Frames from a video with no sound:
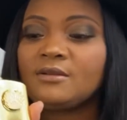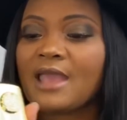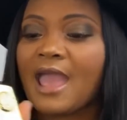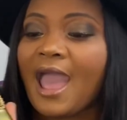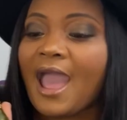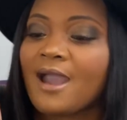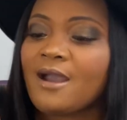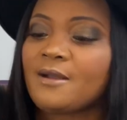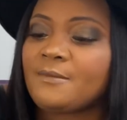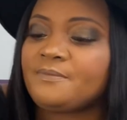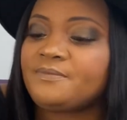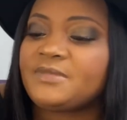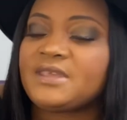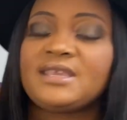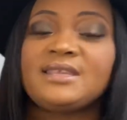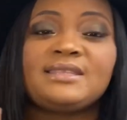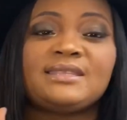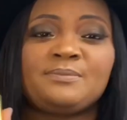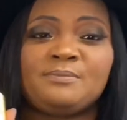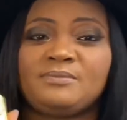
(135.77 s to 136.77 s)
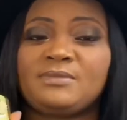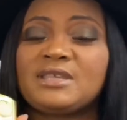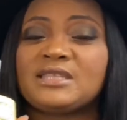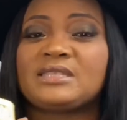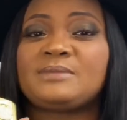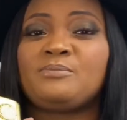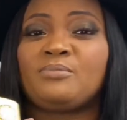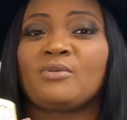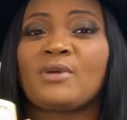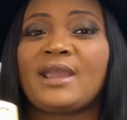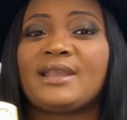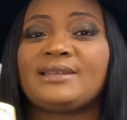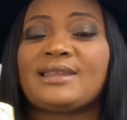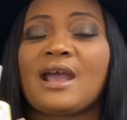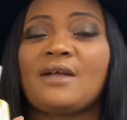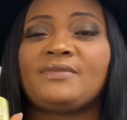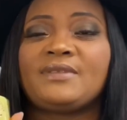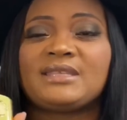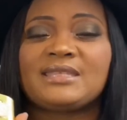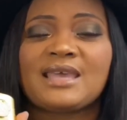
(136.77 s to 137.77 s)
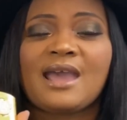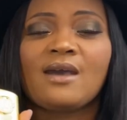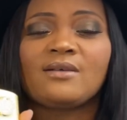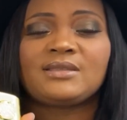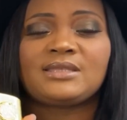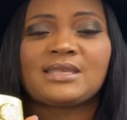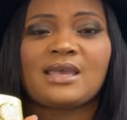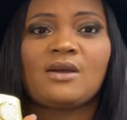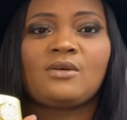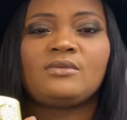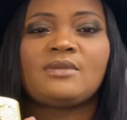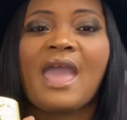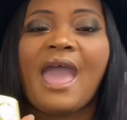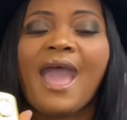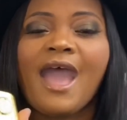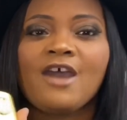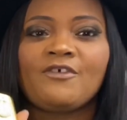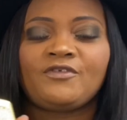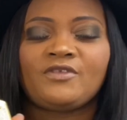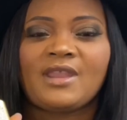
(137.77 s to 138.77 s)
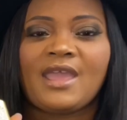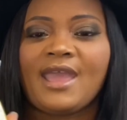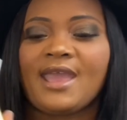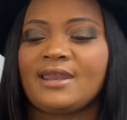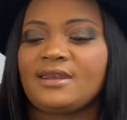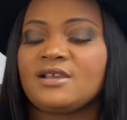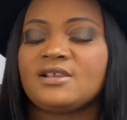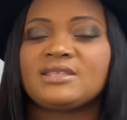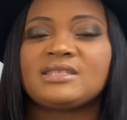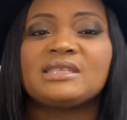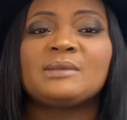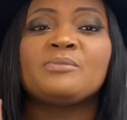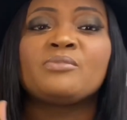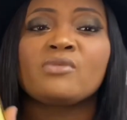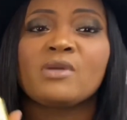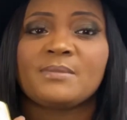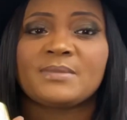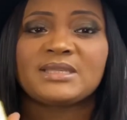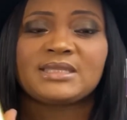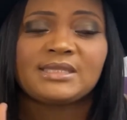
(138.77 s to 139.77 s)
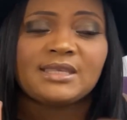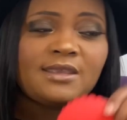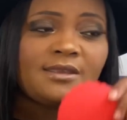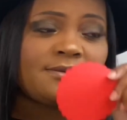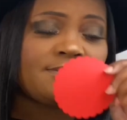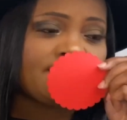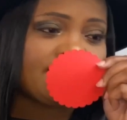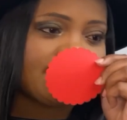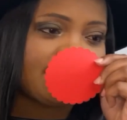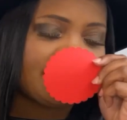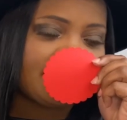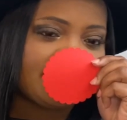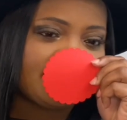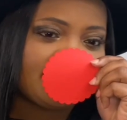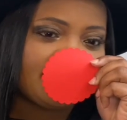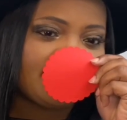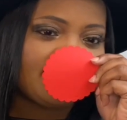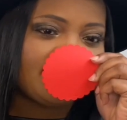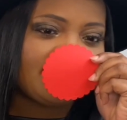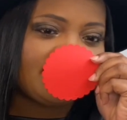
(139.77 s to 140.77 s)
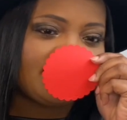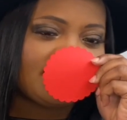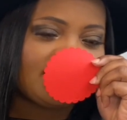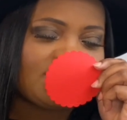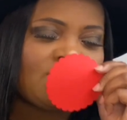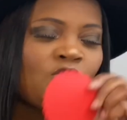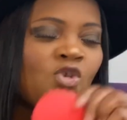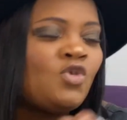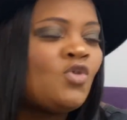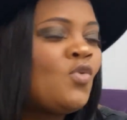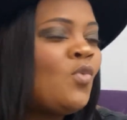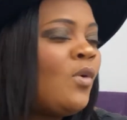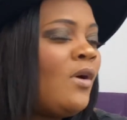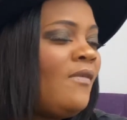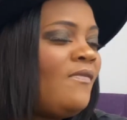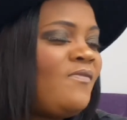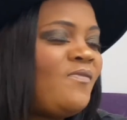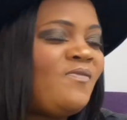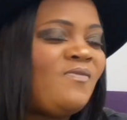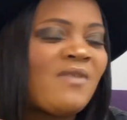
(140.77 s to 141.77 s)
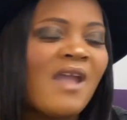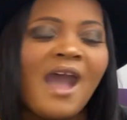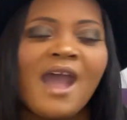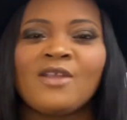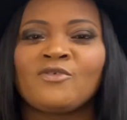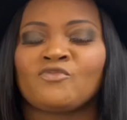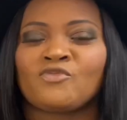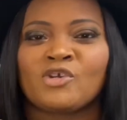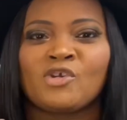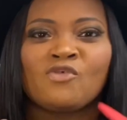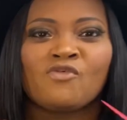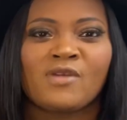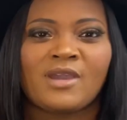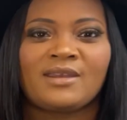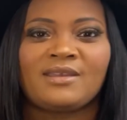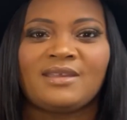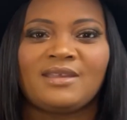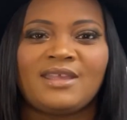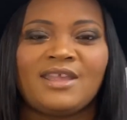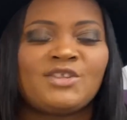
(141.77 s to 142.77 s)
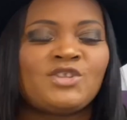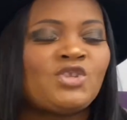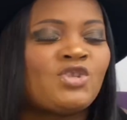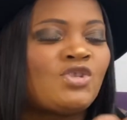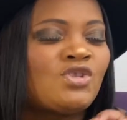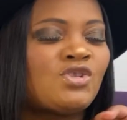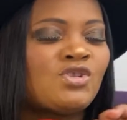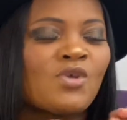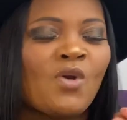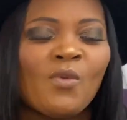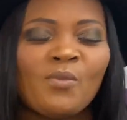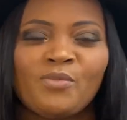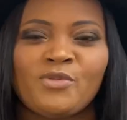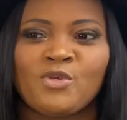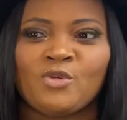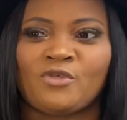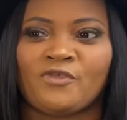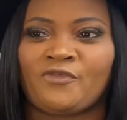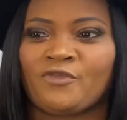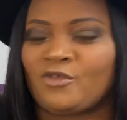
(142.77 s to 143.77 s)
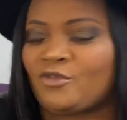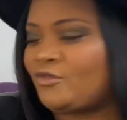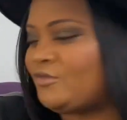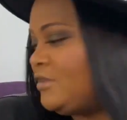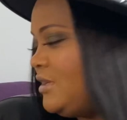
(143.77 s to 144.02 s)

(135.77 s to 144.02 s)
this brand out, this house out, Afnan Supremacy. You will not regret it. It's so beautiful.